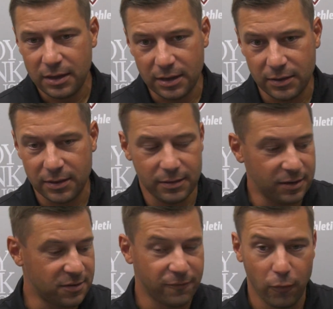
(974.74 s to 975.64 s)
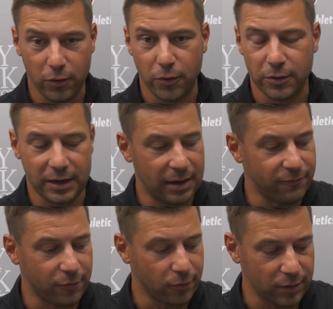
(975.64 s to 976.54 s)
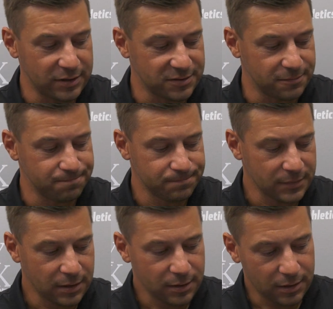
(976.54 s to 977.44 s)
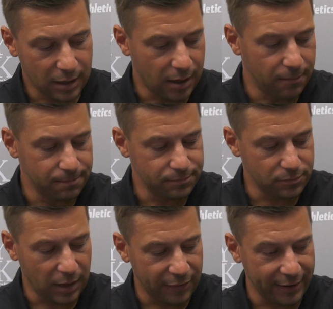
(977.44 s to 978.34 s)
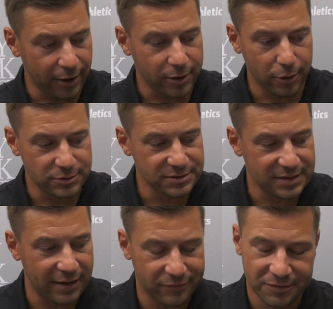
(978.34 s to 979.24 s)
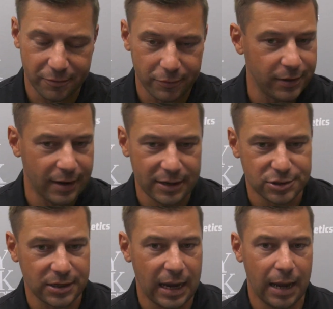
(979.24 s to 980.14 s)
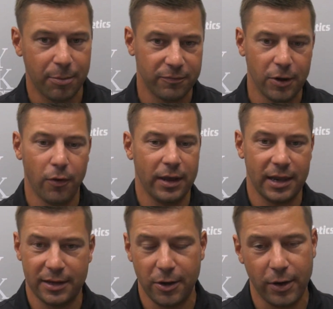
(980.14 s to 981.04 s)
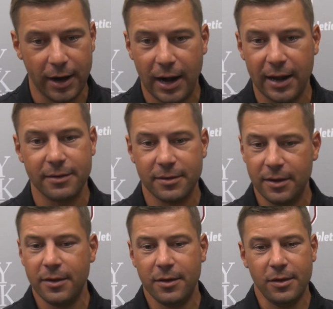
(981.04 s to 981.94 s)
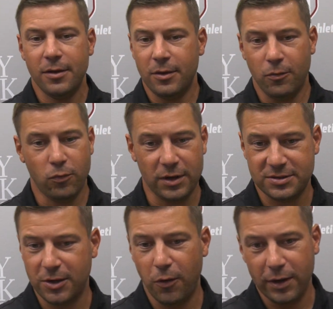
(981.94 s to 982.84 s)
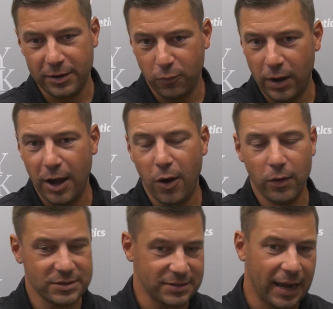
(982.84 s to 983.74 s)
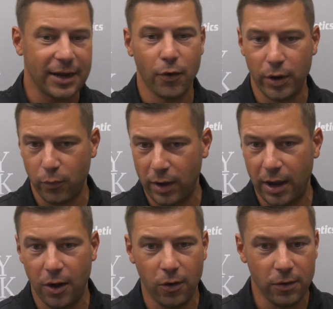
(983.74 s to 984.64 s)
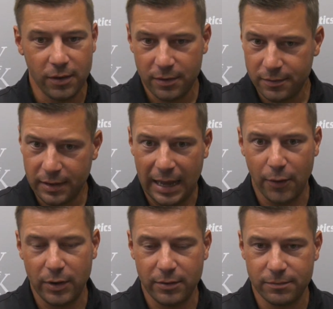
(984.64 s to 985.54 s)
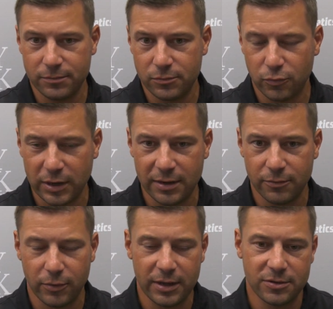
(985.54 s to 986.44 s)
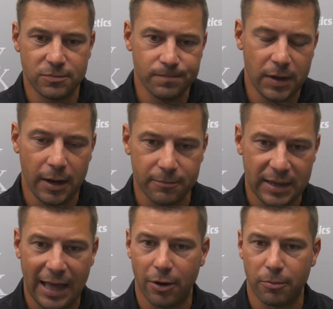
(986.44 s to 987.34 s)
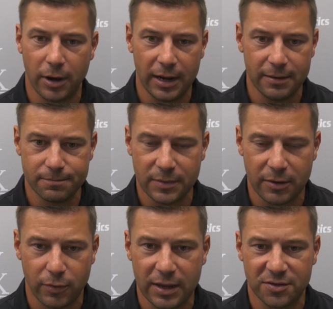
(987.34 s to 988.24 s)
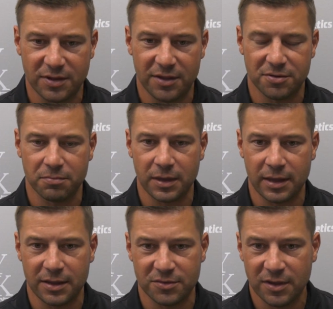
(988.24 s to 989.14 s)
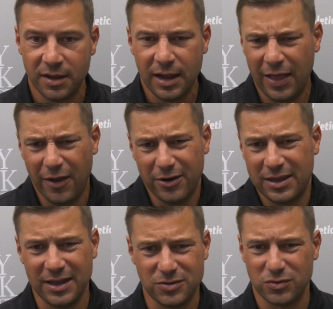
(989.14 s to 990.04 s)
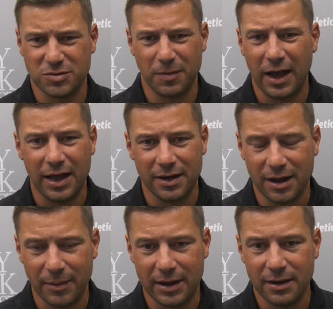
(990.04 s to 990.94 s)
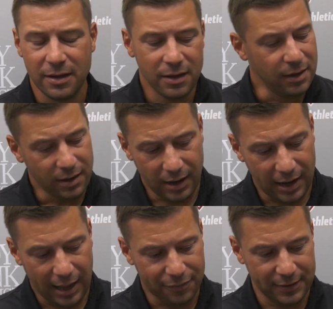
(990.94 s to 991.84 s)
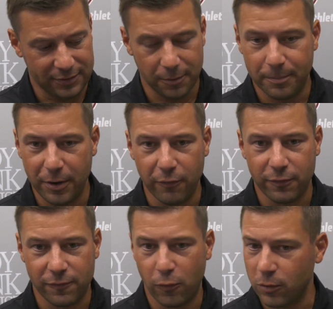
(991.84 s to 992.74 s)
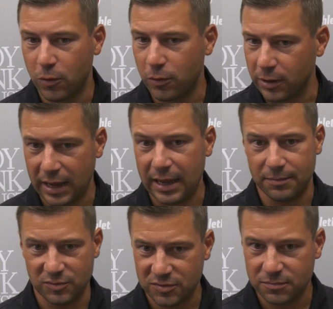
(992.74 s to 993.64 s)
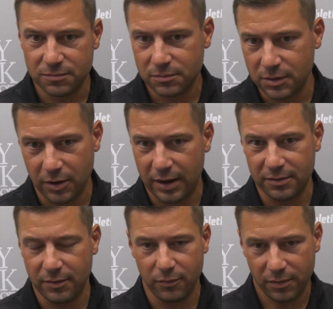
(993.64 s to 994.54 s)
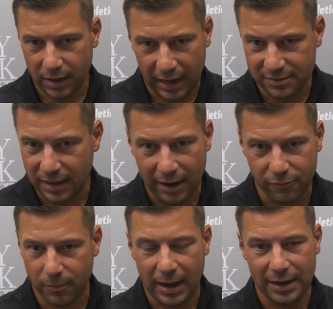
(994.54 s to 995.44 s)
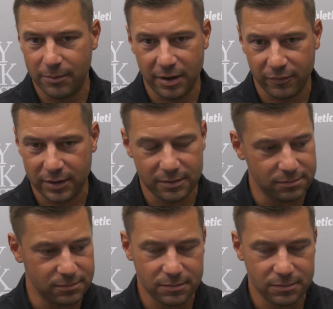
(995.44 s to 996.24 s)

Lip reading: it's a four-quarter game for a reason. I think our coaching staff does a really nice job of going in and going, all right, what's going well, what's not going well, how do we recalibrate and reassess some things, and then our kids respond. I mean, I think they're built for four-quarter games. You know, I remind them every